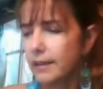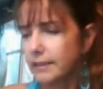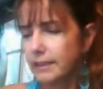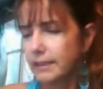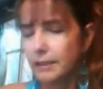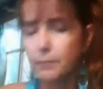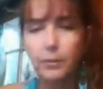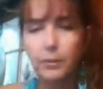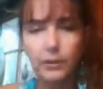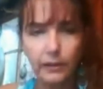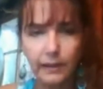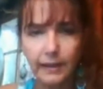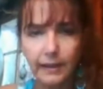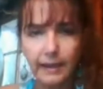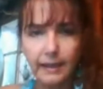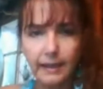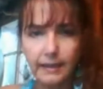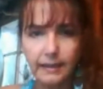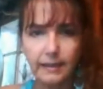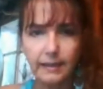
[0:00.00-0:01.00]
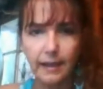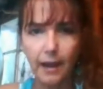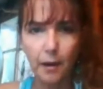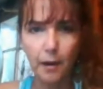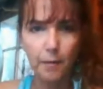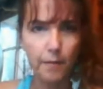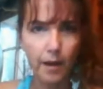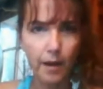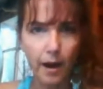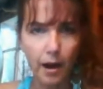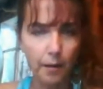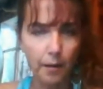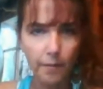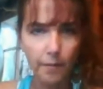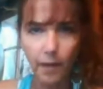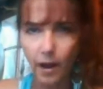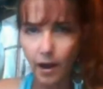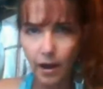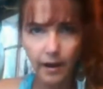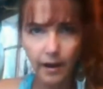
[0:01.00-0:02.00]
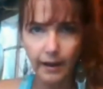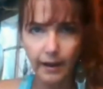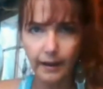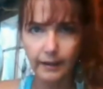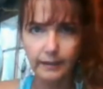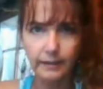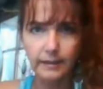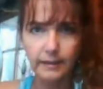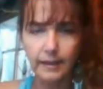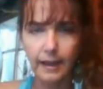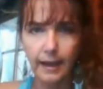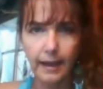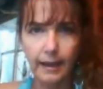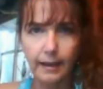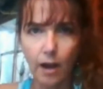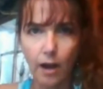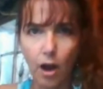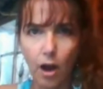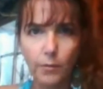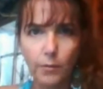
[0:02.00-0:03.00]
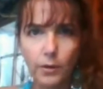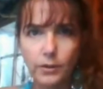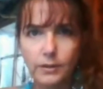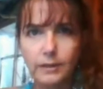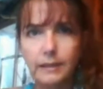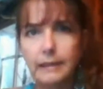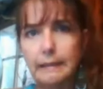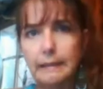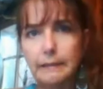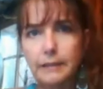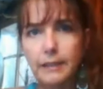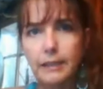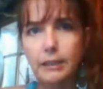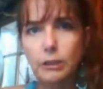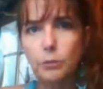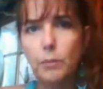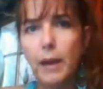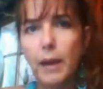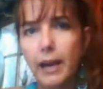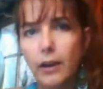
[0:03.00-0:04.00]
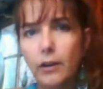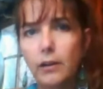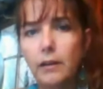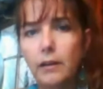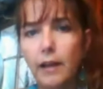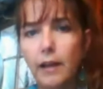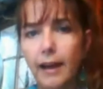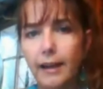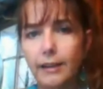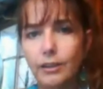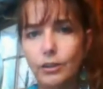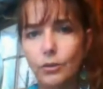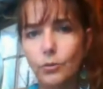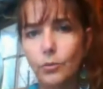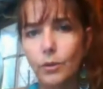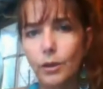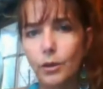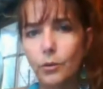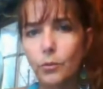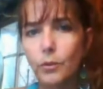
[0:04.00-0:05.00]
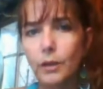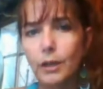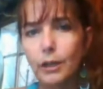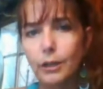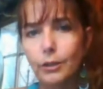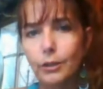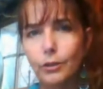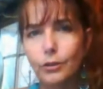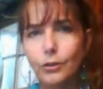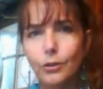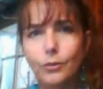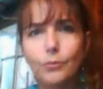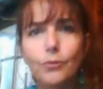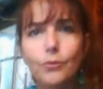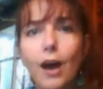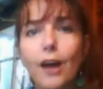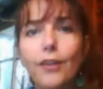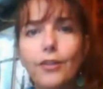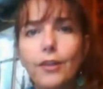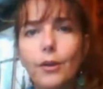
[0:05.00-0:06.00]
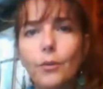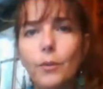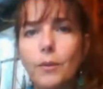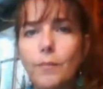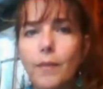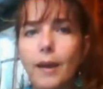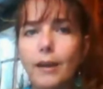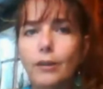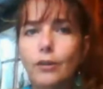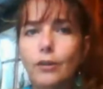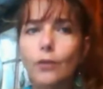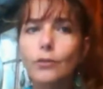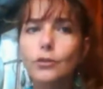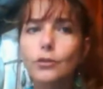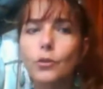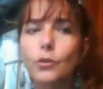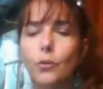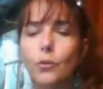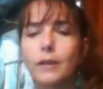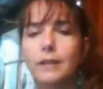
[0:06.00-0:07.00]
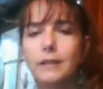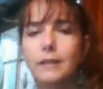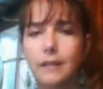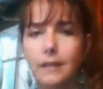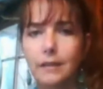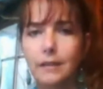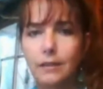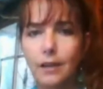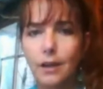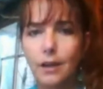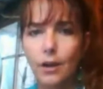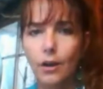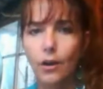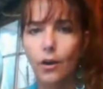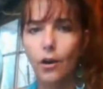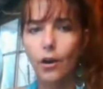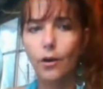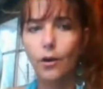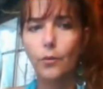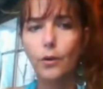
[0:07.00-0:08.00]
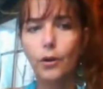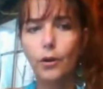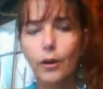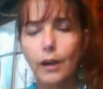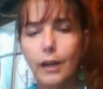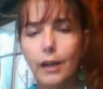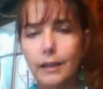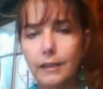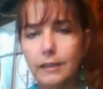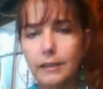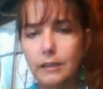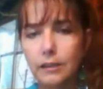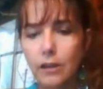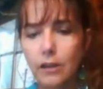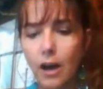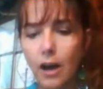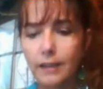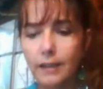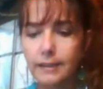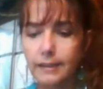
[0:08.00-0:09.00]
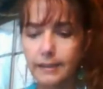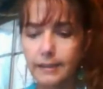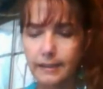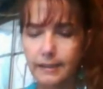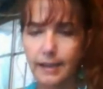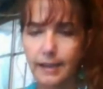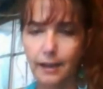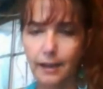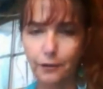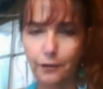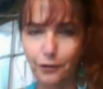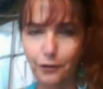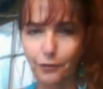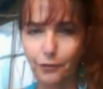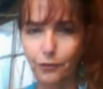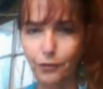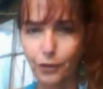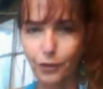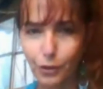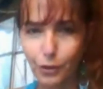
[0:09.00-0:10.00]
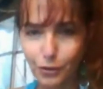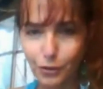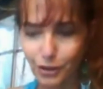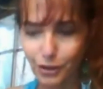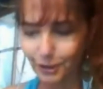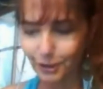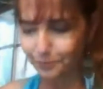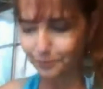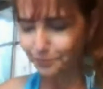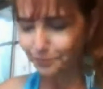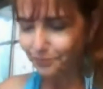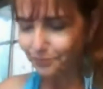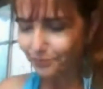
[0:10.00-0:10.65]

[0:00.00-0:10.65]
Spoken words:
depletes our minds and almost leaves us paralyzed to where we do nothing, we make no choices, or we're in a constant state of confusion.